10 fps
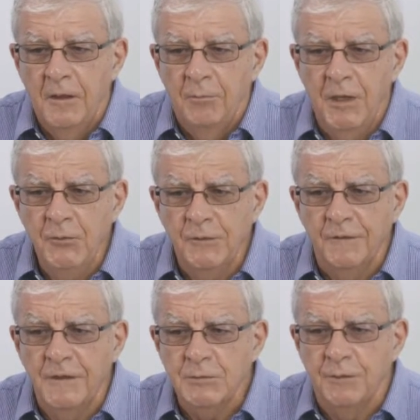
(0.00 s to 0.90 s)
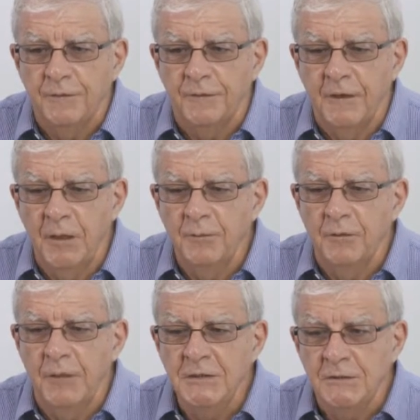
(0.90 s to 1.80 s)
Matrices with the same
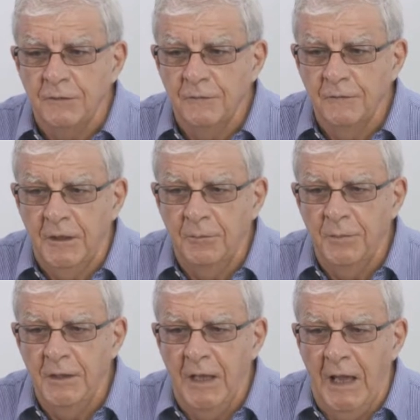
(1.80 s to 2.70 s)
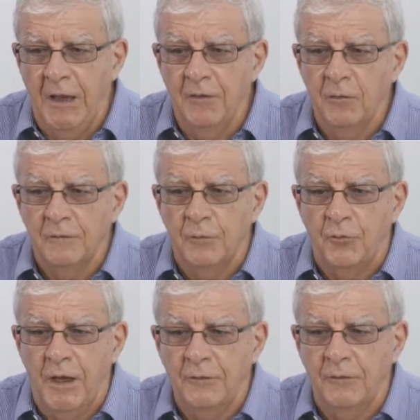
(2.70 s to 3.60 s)
dimensions can be added or
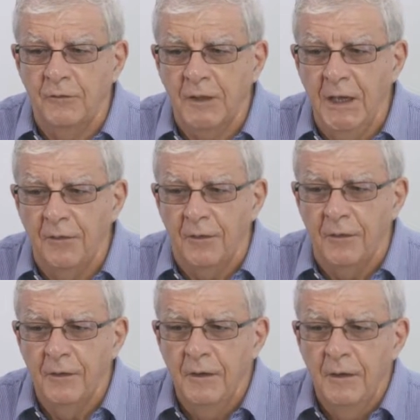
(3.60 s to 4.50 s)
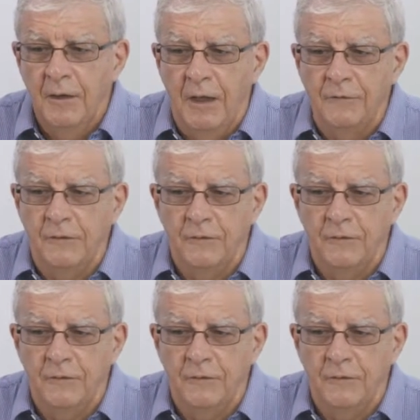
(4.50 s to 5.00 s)
subtracted together, as you